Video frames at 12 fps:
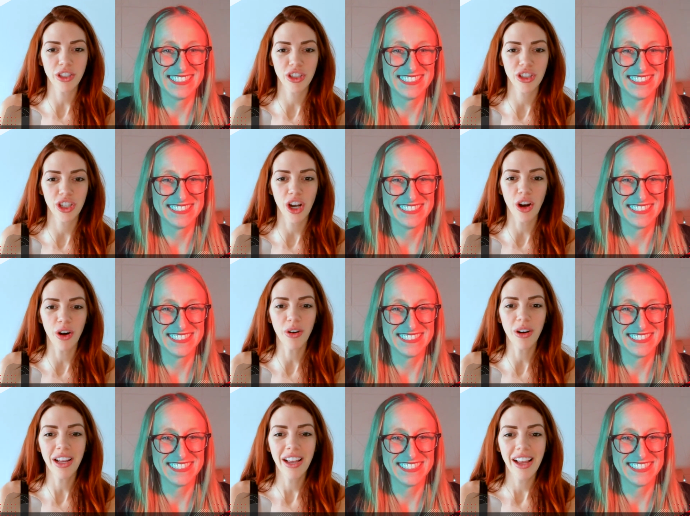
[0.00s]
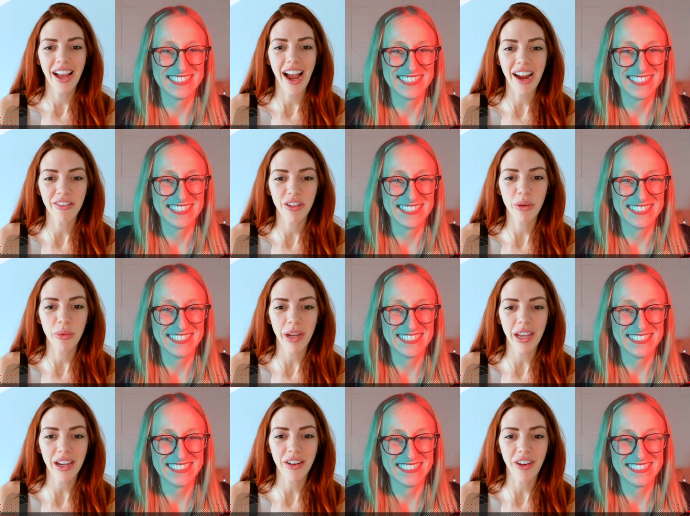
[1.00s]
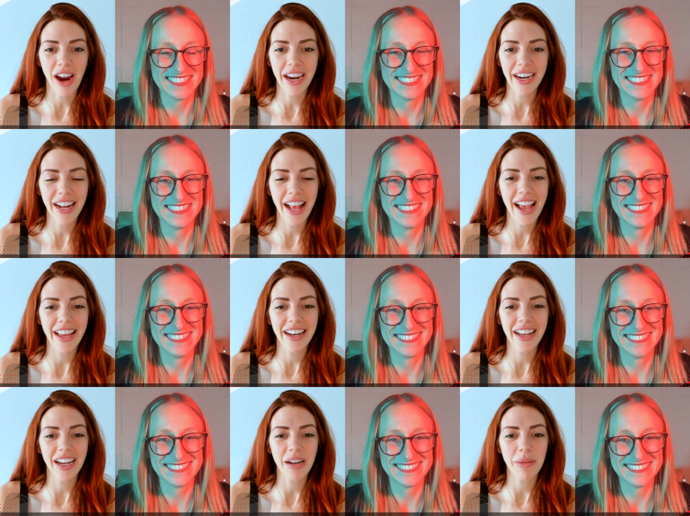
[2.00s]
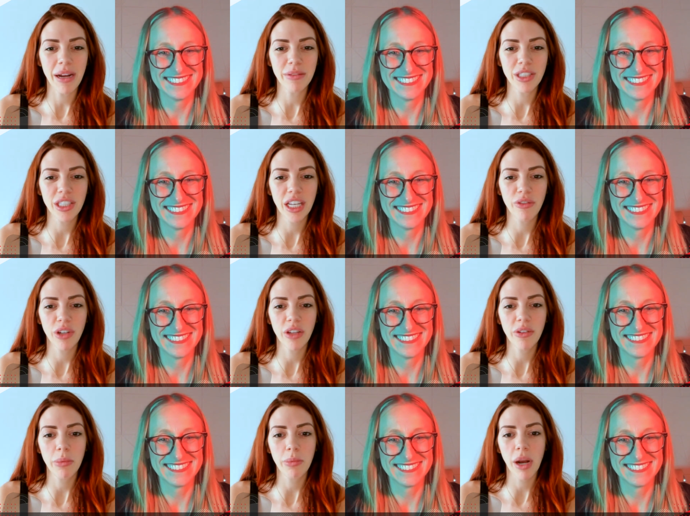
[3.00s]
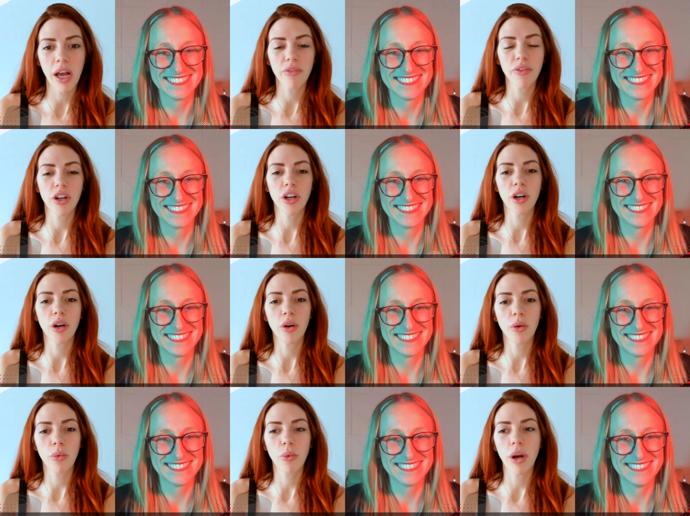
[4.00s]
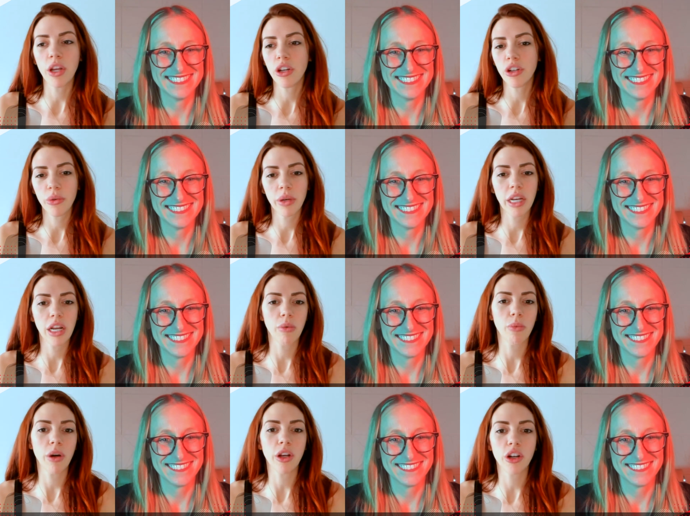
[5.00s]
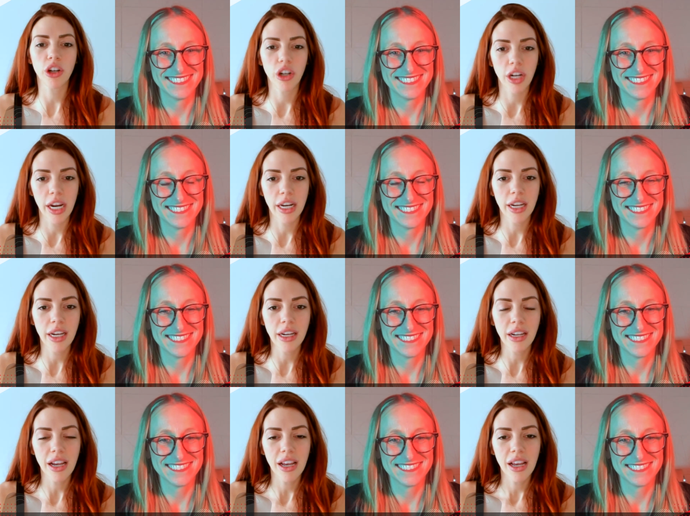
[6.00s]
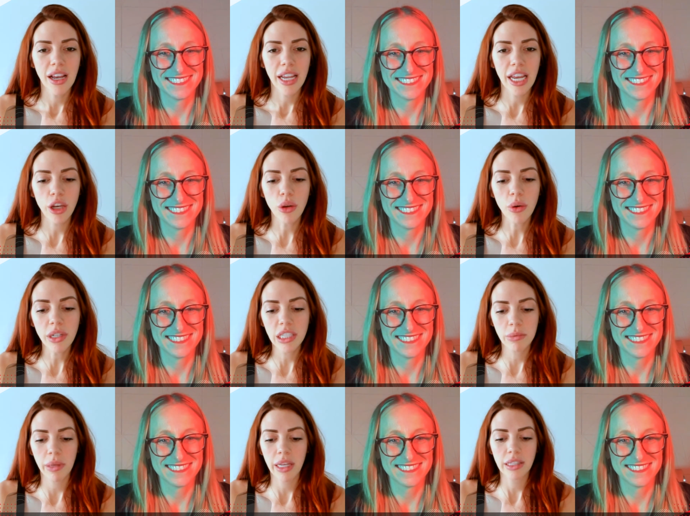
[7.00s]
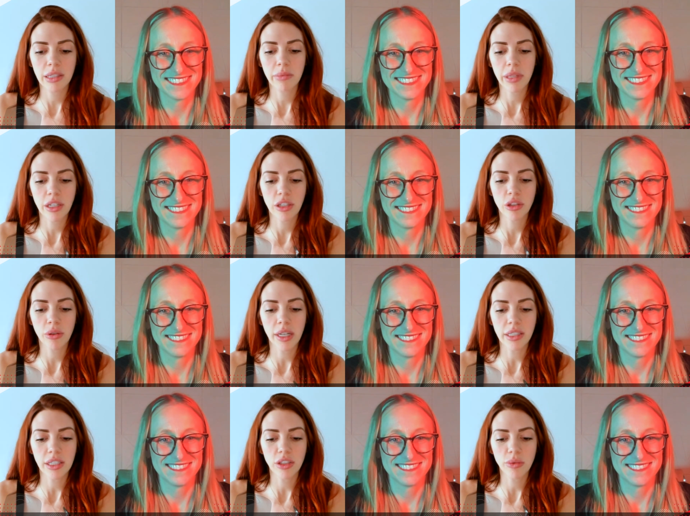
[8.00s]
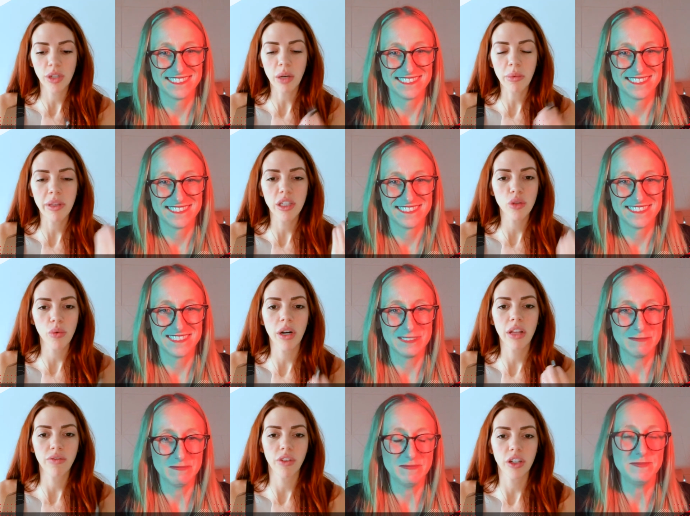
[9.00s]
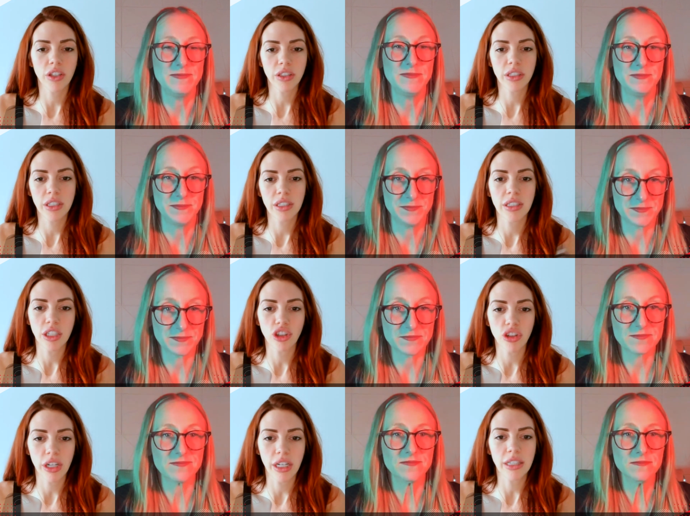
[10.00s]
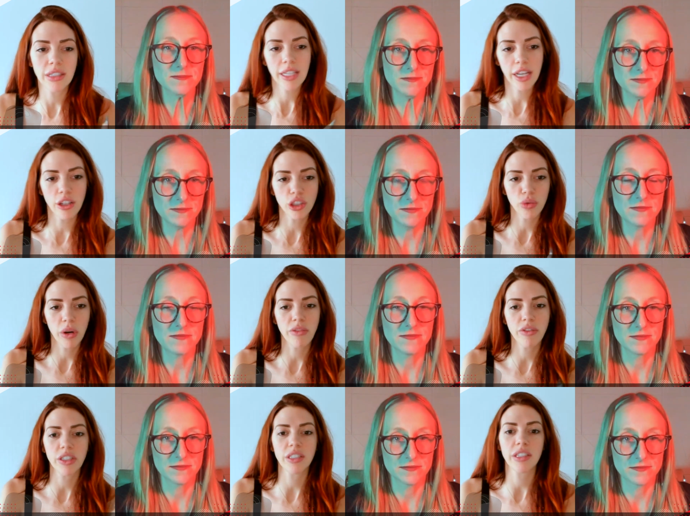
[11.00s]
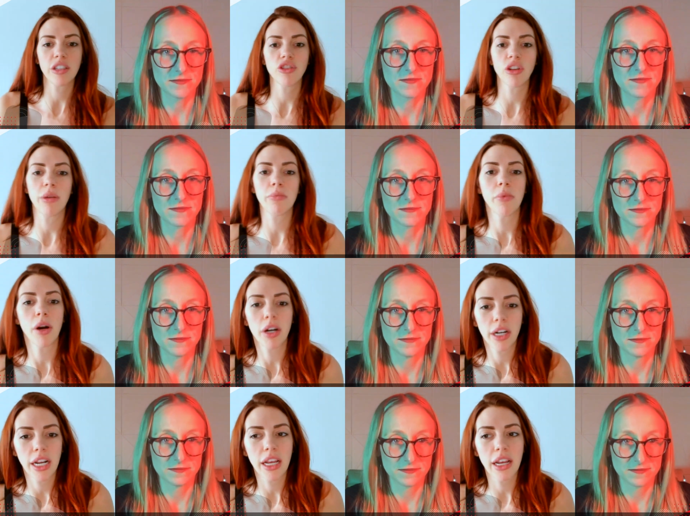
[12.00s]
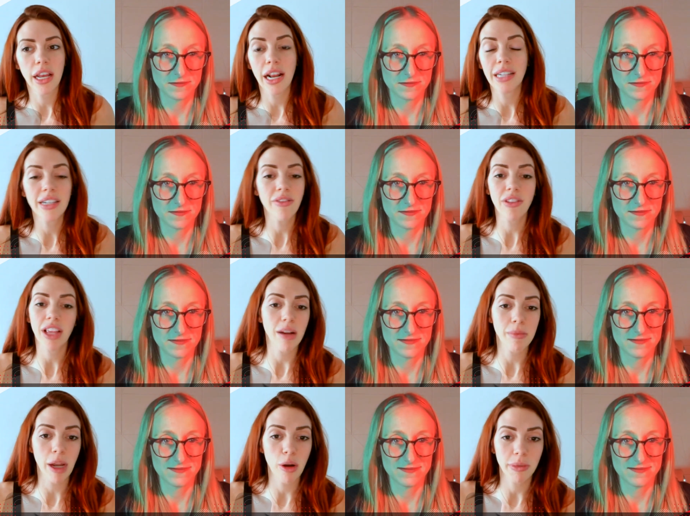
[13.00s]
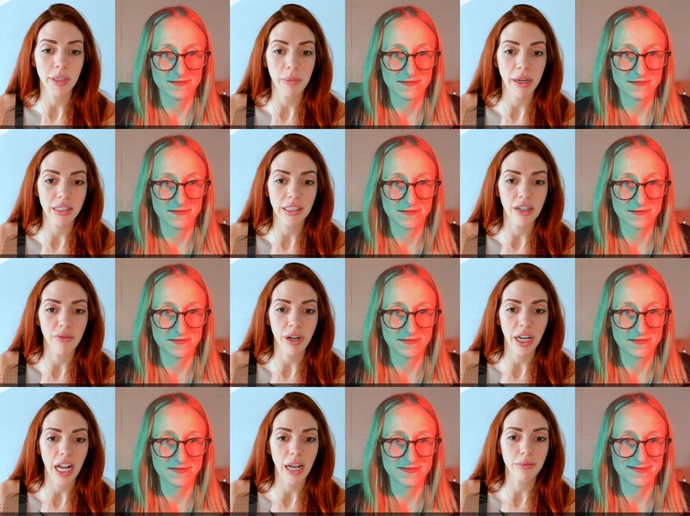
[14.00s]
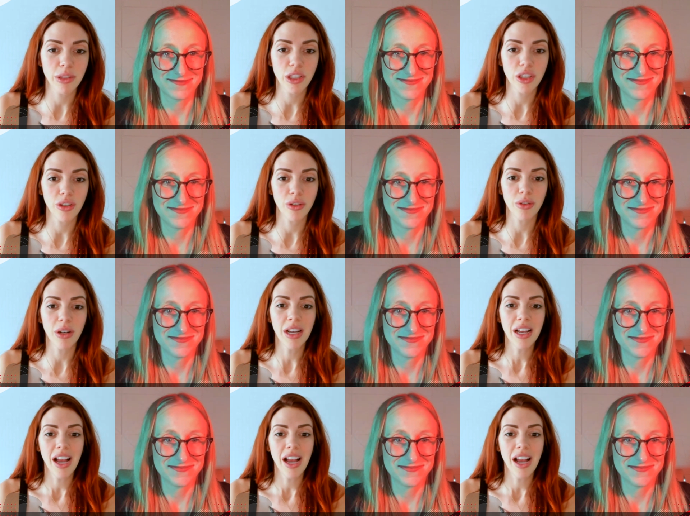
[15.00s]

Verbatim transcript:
Speaker 1: your show every week, right? And um, I'm just like really, really proud for what you're doing and what you're creating. Can you explain something to us? Because we talked about the 21st century sales, 21st century marketing. And I definitely have my own perspective when it comes to